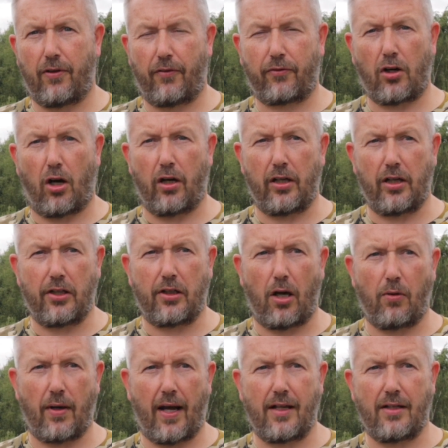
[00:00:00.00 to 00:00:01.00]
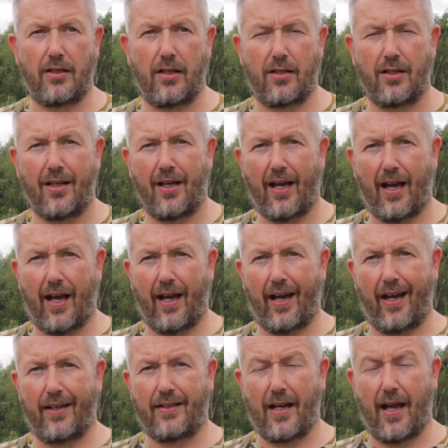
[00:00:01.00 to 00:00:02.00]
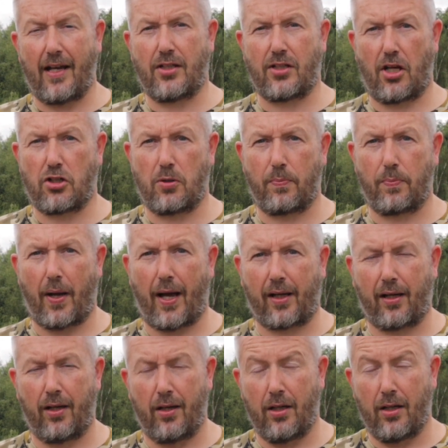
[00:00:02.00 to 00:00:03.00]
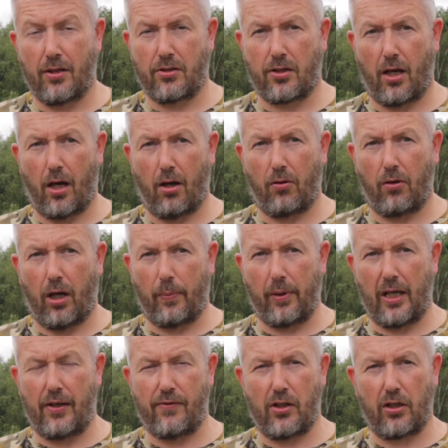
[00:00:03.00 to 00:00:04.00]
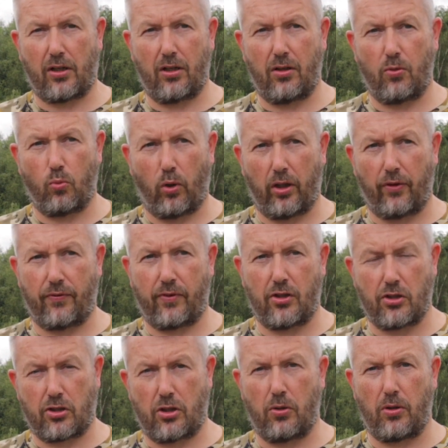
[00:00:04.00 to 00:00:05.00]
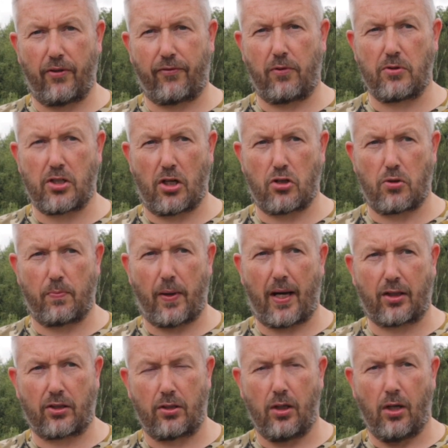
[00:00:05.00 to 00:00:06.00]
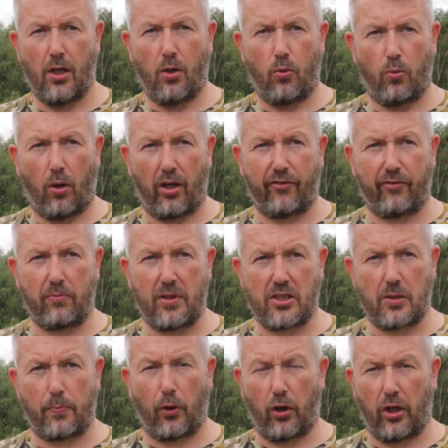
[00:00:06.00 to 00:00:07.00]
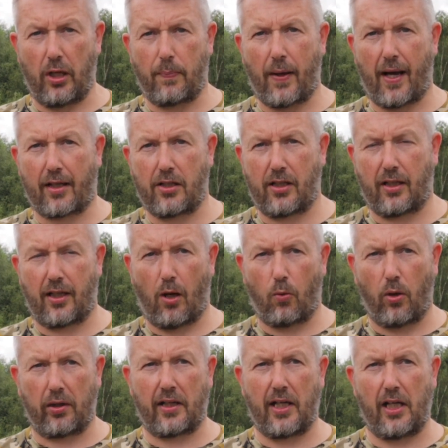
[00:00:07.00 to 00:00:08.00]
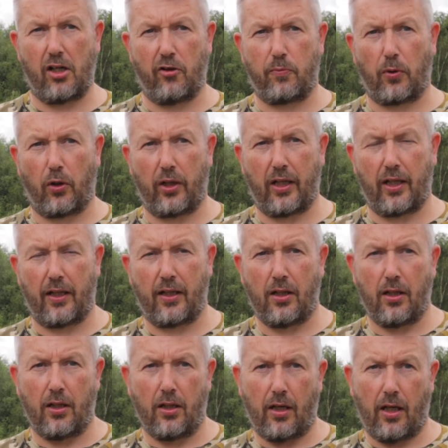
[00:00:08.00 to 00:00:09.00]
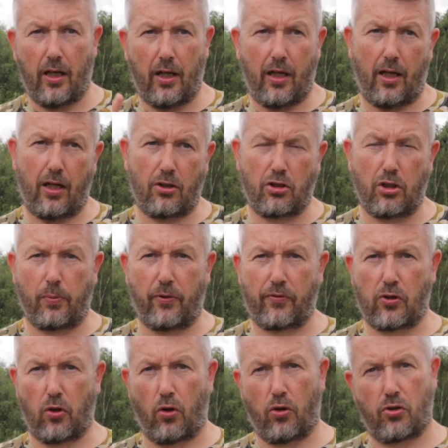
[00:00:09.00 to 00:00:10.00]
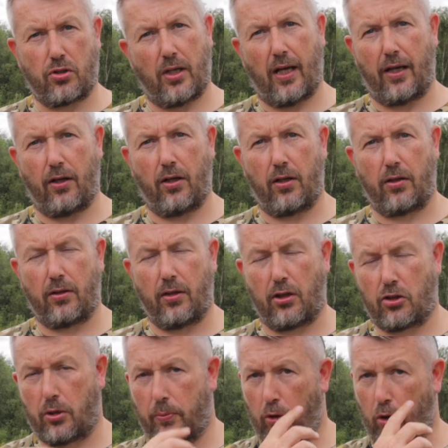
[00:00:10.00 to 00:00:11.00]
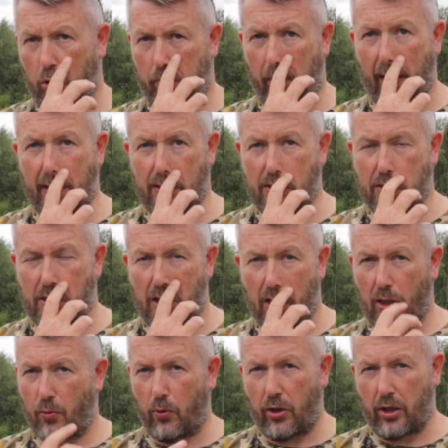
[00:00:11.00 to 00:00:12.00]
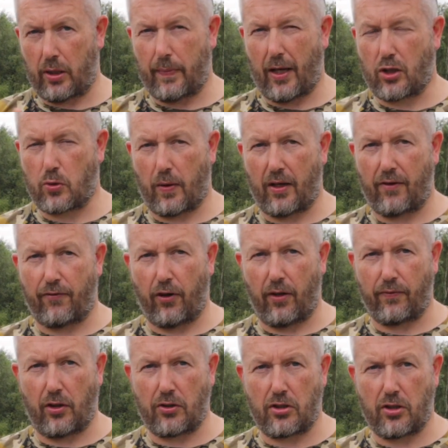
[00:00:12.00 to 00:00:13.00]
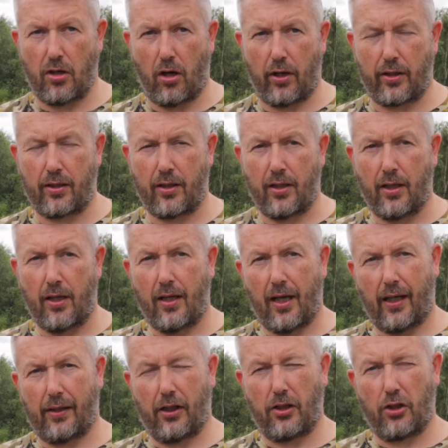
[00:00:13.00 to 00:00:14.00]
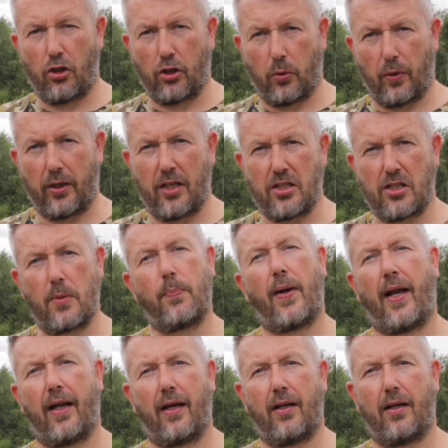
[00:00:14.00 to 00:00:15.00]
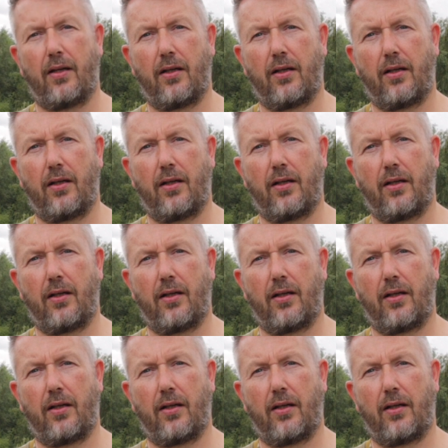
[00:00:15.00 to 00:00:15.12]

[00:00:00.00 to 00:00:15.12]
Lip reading: have kindly donated a day session pack. So I believe you can, there's 2 different session packs. One of them is a boilie pack. You can get 1 kilo of boilie, a tub of sauce and a tub of hook baits, worth about £25.99. And then the other one is a pellet